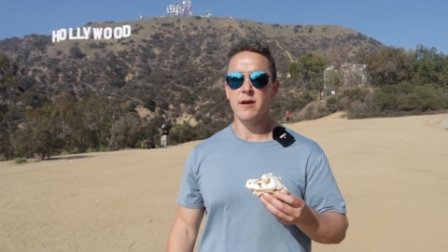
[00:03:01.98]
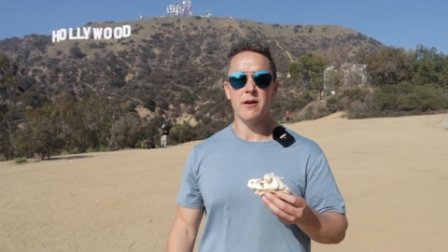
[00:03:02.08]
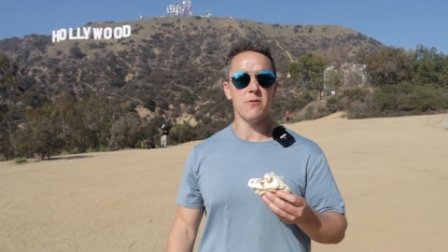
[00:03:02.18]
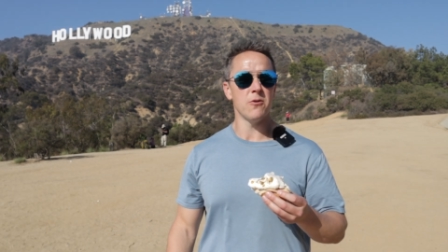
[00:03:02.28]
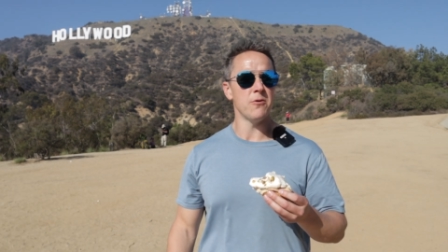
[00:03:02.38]

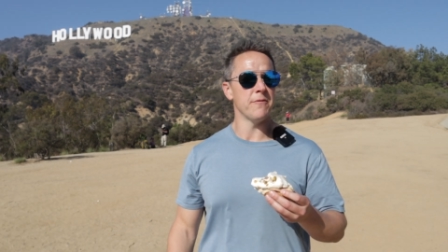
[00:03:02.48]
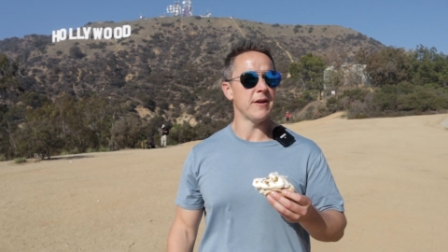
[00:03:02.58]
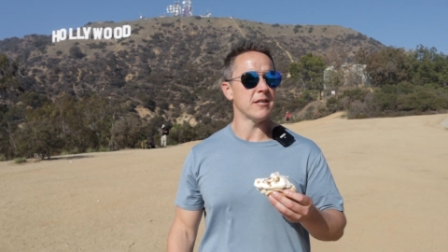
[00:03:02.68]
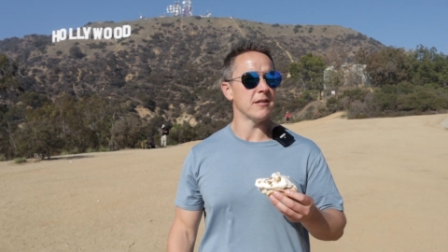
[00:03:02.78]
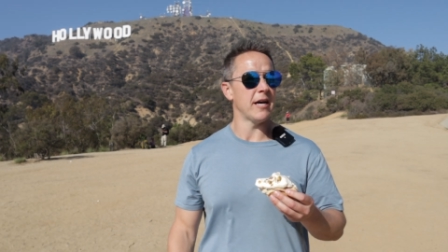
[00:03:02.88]
I don't know who
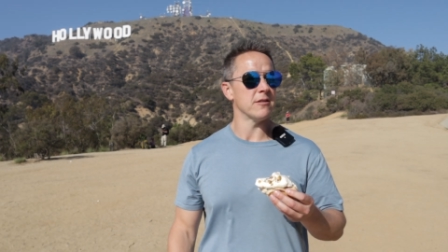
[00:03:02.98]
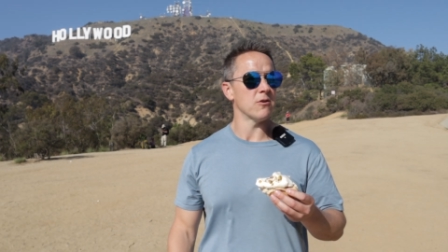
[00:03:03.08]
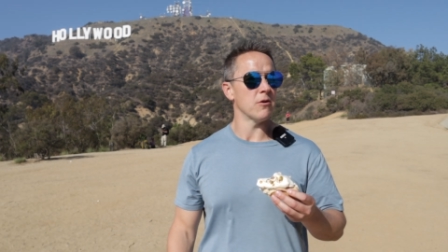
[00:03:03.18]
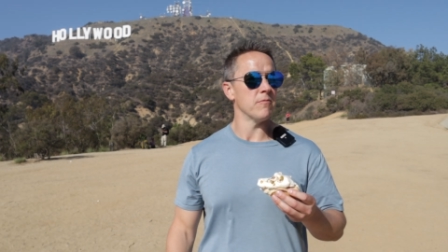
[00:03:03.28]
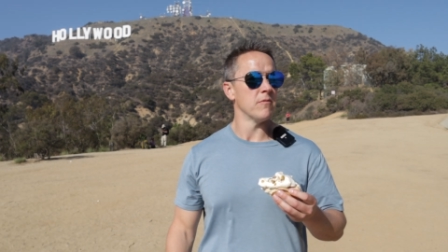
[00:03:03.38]
invented that
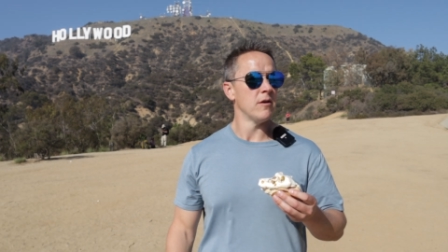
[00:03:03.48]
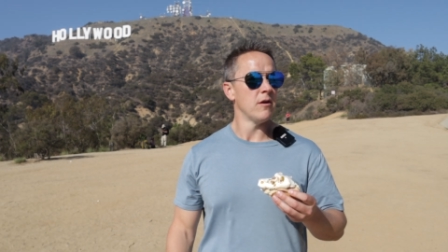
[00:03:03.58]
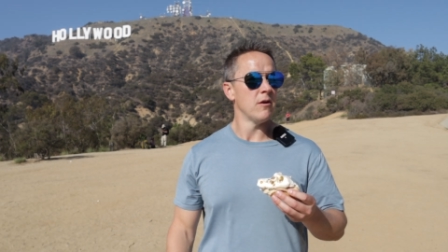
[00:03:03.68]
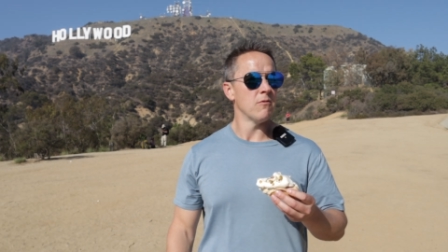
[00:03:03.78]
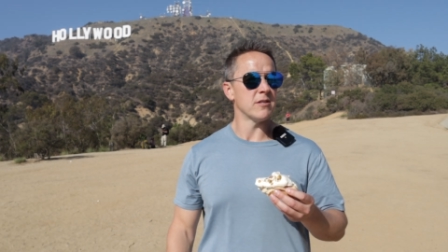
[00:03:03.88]
term.
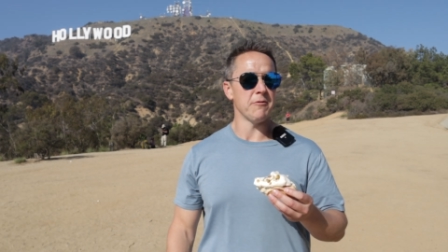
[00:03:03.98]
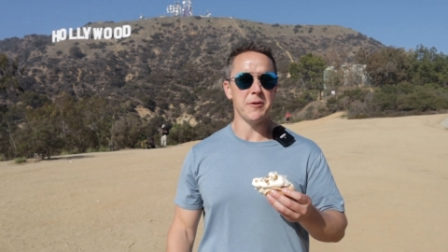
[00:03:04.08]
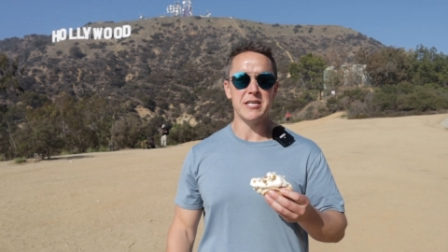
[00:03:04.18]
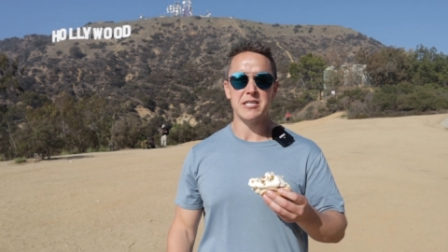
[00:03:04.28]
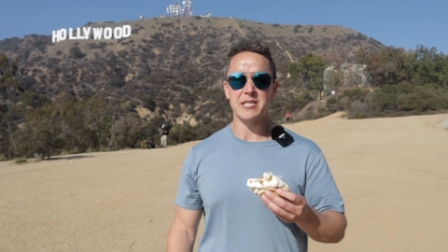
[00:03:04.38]
Was
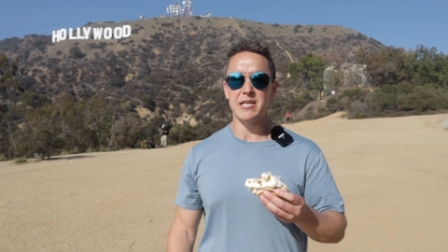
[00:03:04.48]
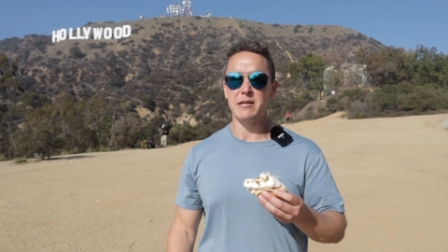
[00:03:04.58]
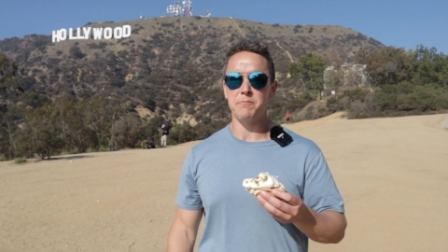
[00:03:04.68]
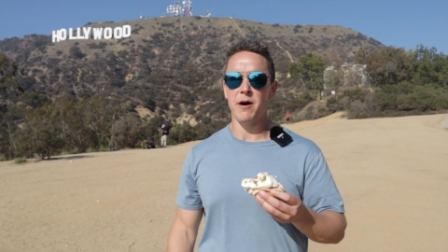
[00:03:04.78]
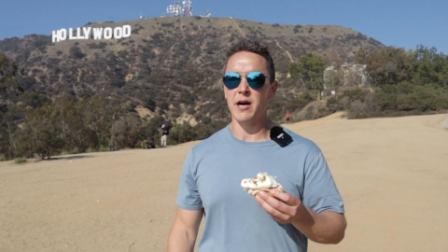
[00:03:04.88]
everybody just
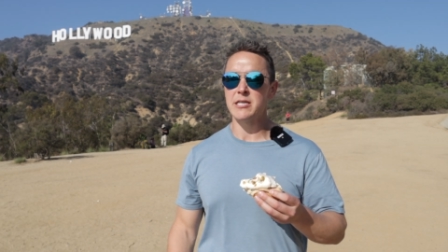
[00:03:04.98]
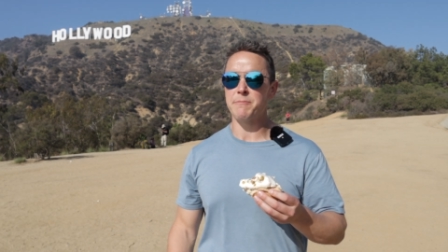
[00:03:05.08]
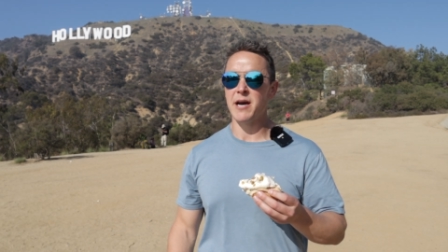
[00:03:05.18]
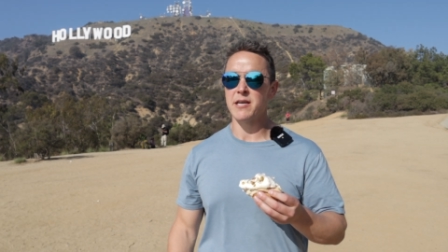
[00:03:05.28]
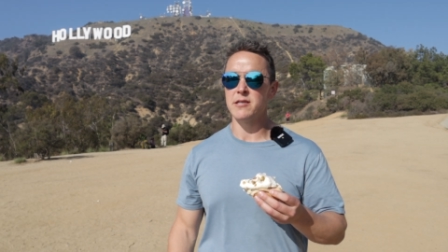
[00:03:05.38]
eating pies
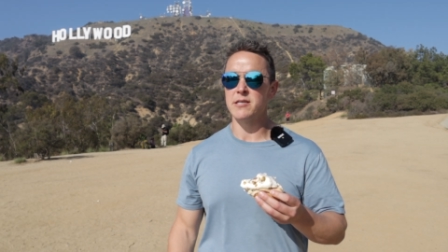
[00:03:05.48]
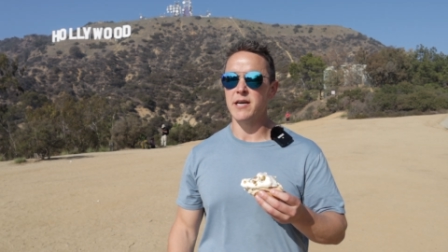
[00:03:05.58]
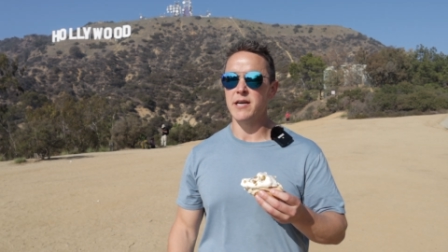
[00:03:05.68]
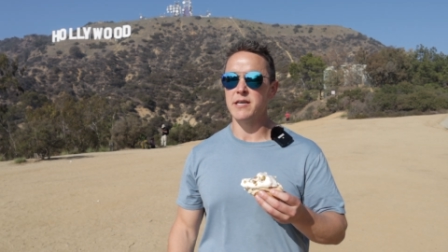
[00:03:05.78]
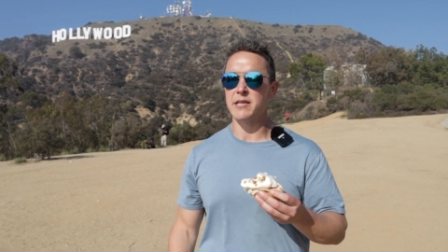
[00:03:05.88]
back in the
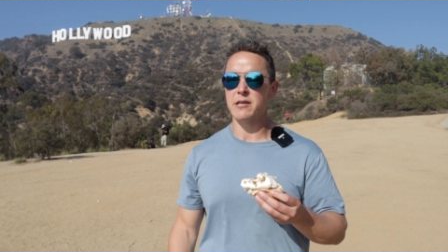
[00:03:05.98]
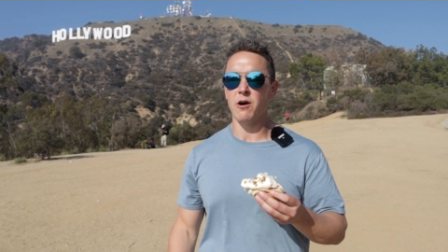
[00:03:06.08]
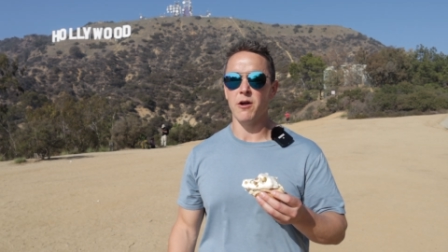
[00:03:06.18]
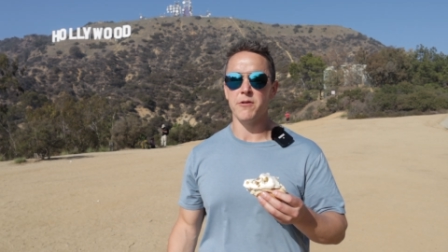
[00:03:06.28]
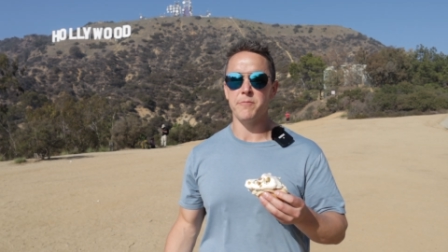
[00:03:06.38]
day and they
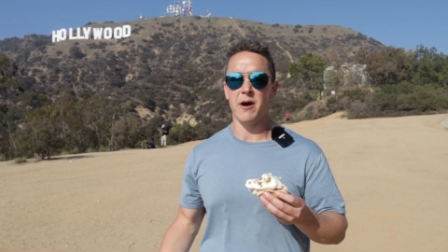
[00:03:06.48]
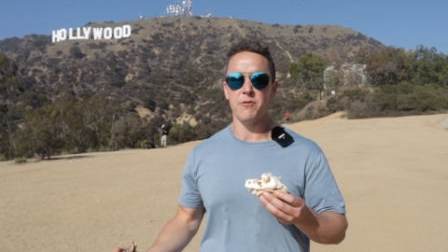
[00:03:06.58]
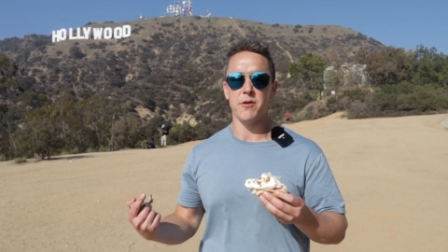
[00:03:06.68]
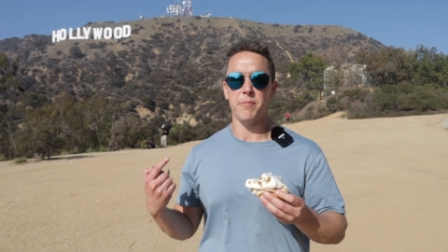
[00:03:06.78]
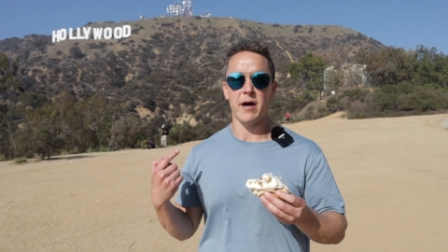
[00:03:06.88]
called the
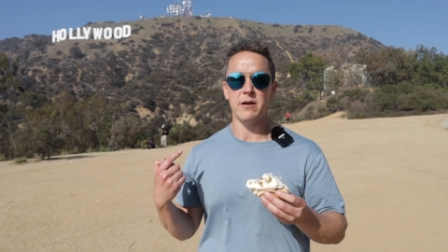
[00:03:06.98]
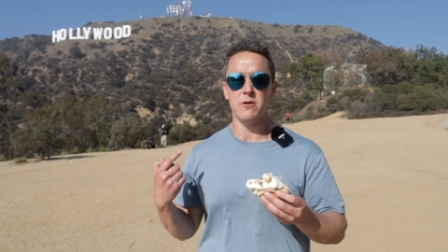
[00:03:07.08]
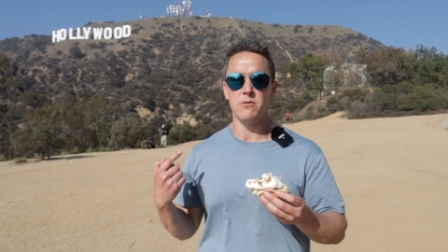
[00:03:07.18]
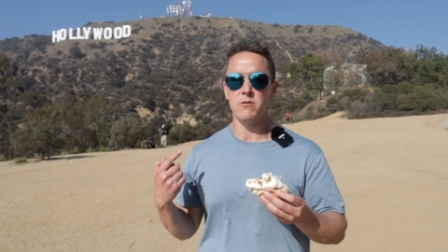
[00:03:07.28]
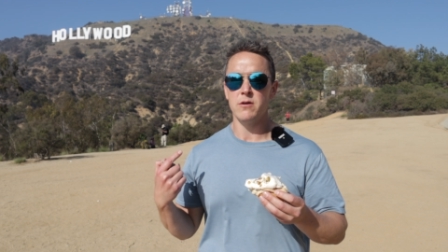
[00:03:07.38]
mouth the pie
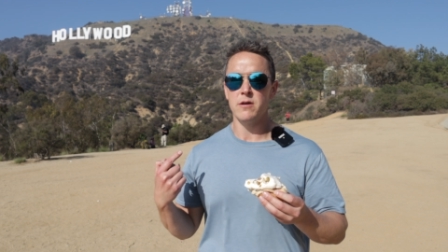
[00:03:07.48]
hole?